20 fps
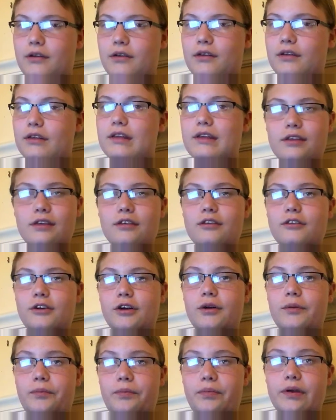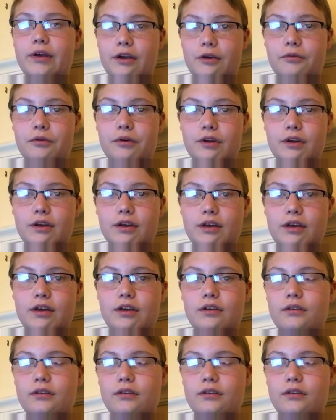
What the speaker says: Is this called Penguin again?